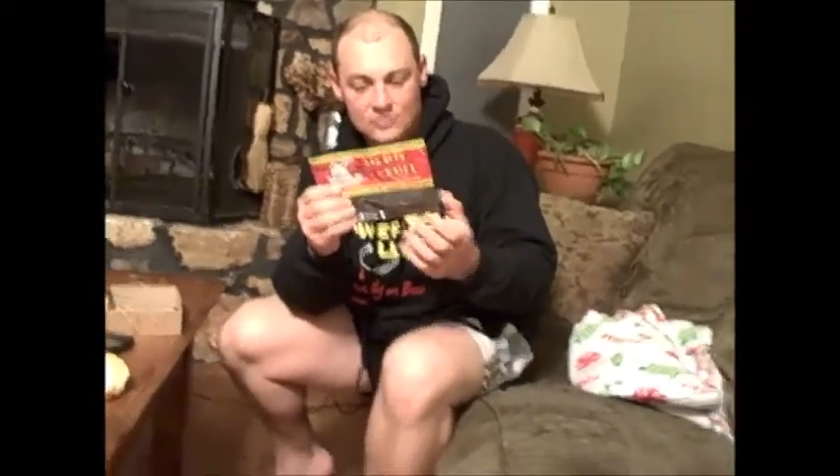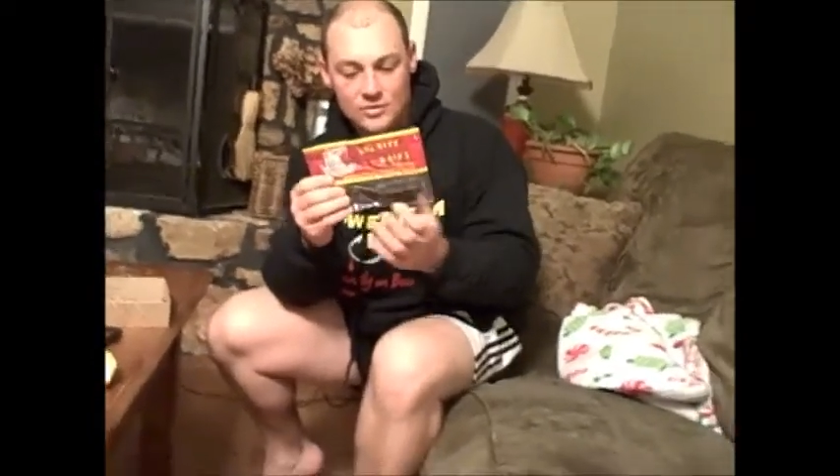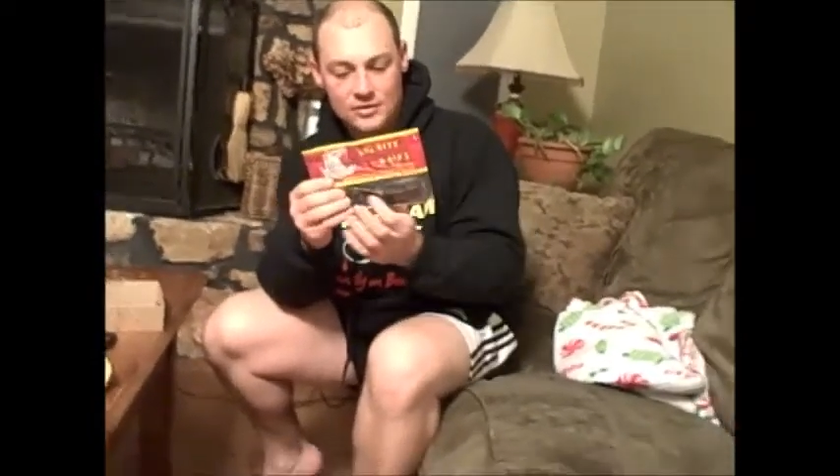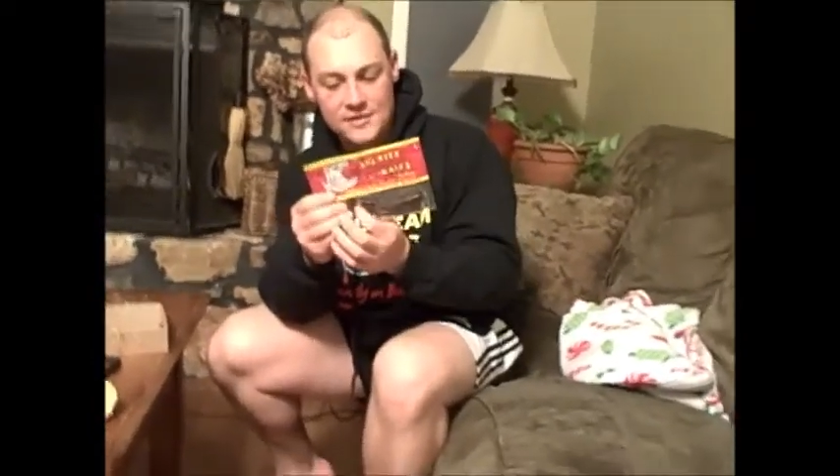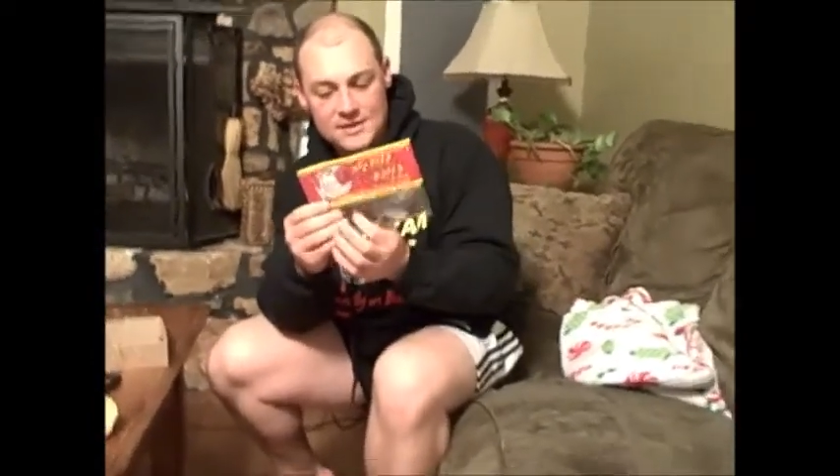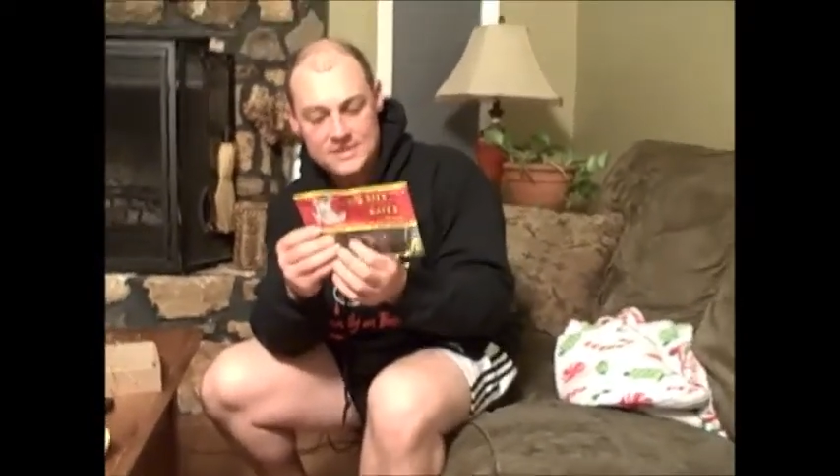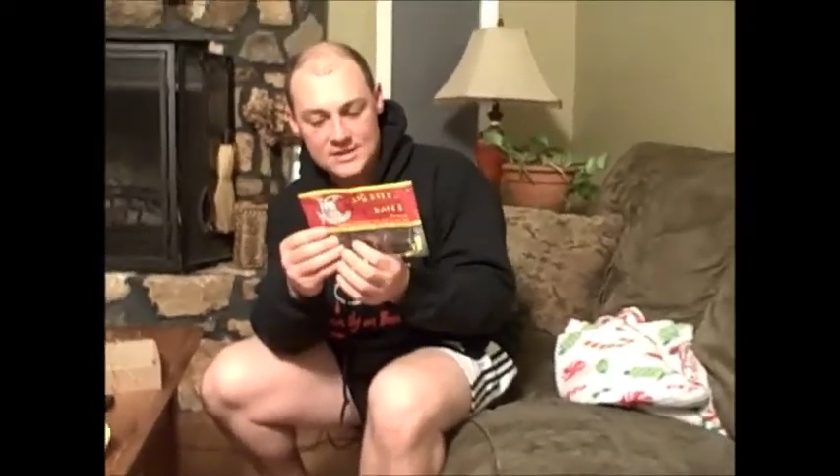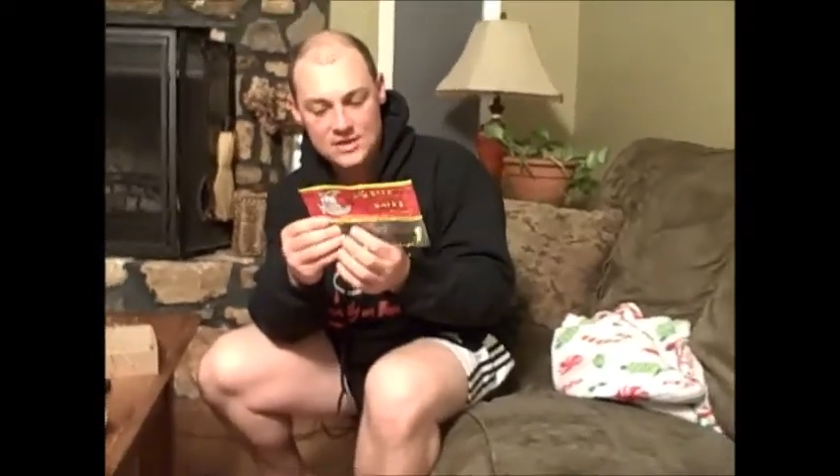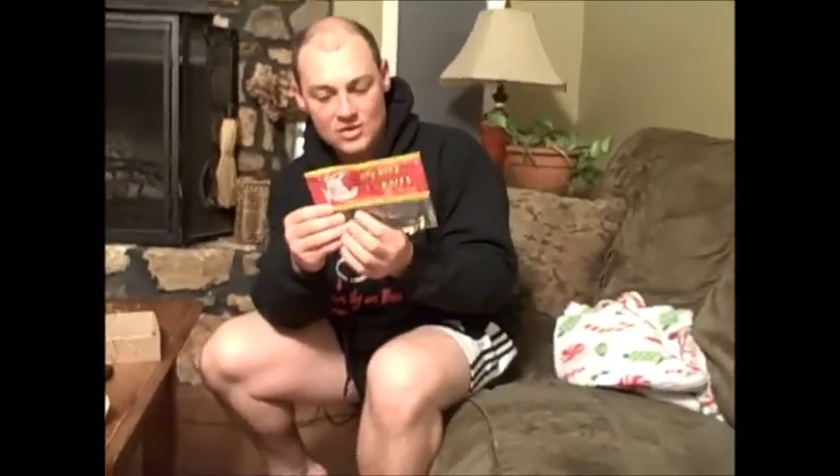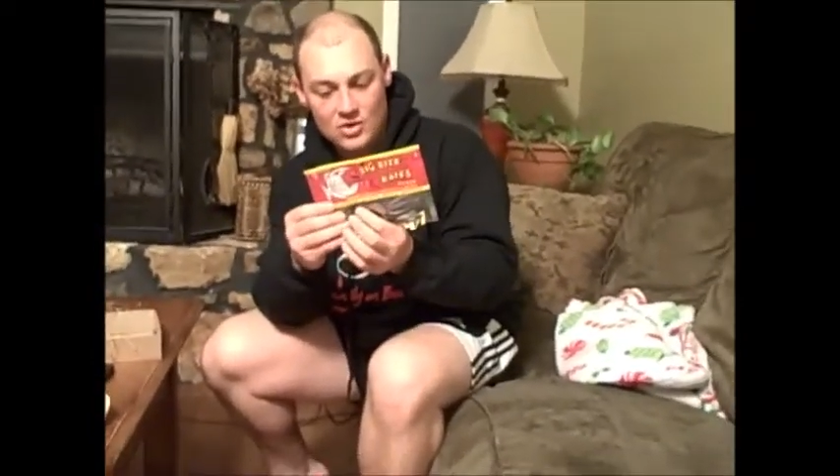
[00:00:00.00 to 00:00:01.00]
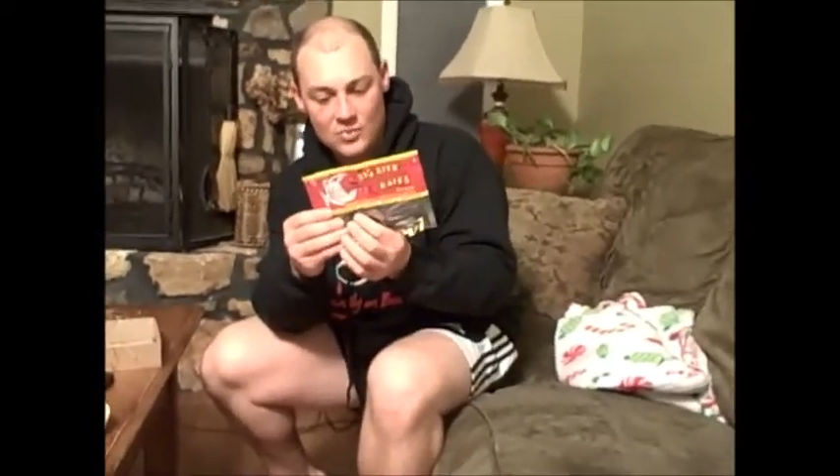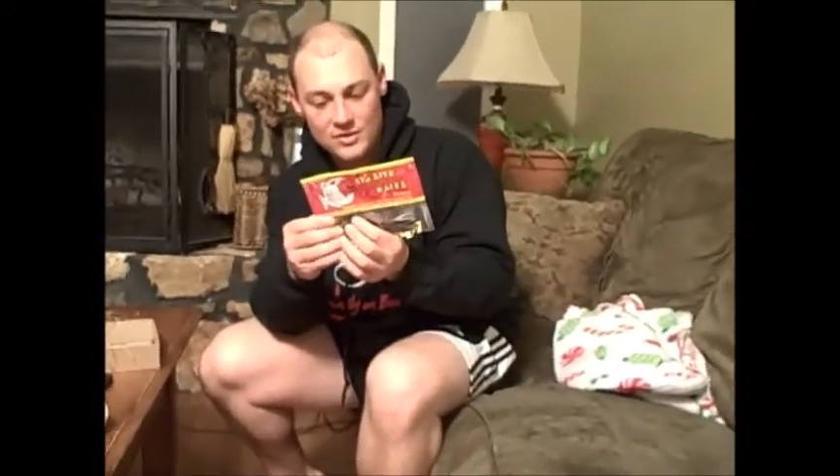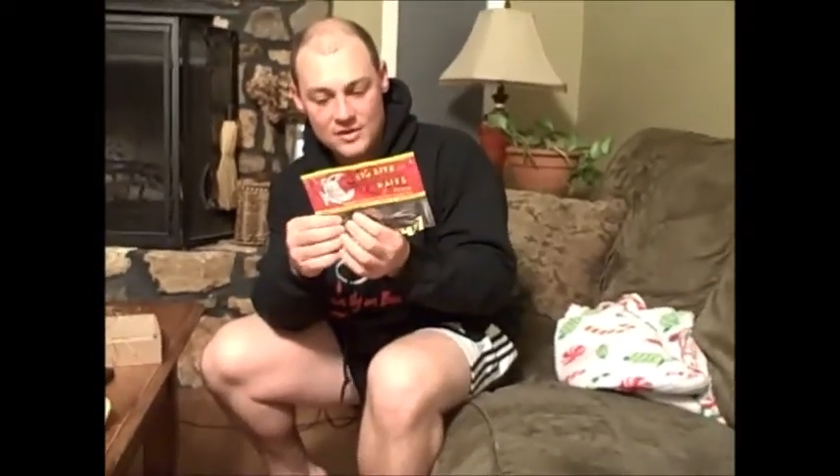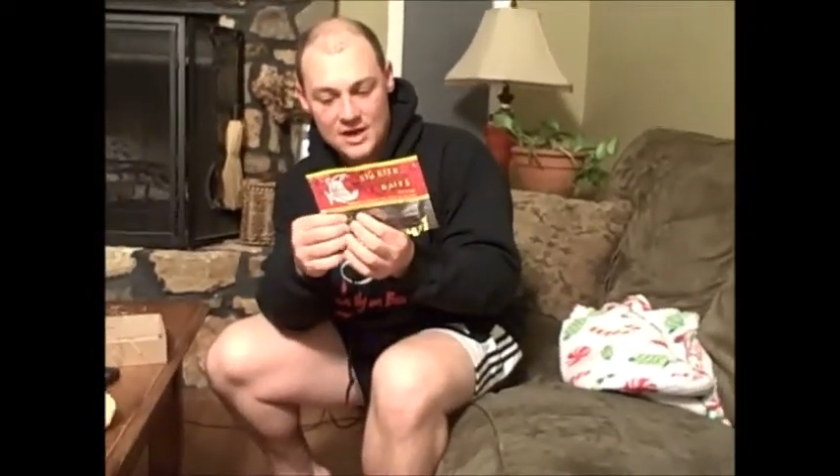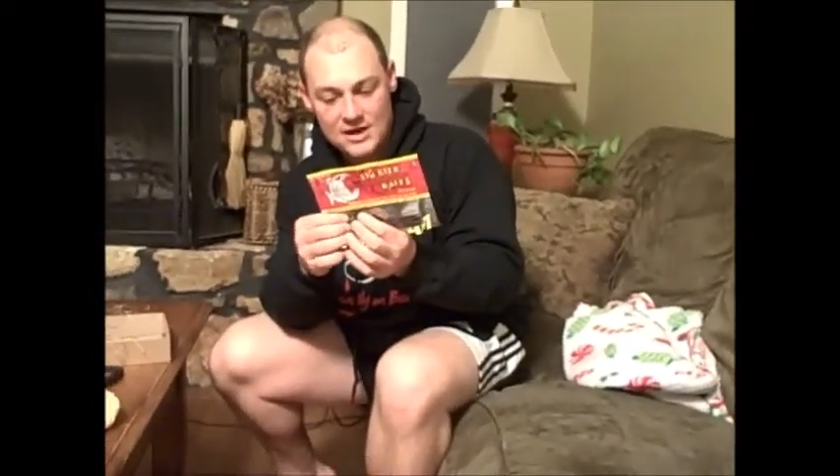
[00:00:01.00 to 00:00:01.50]
Real thin tail
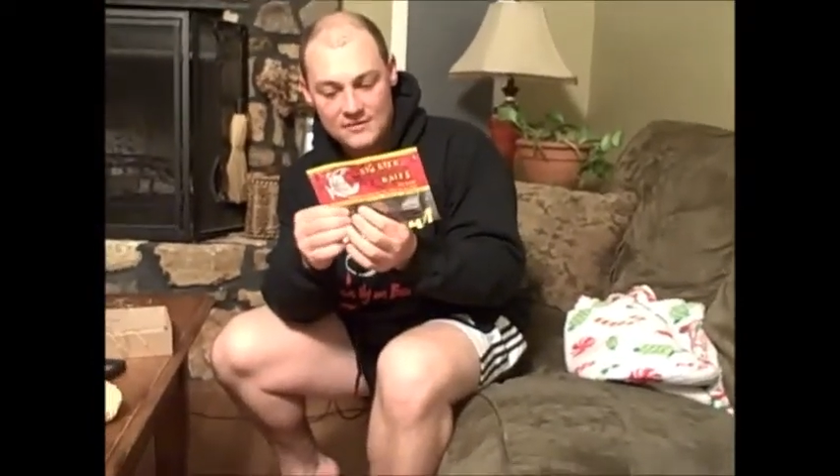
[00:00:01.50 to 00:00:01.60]
with kind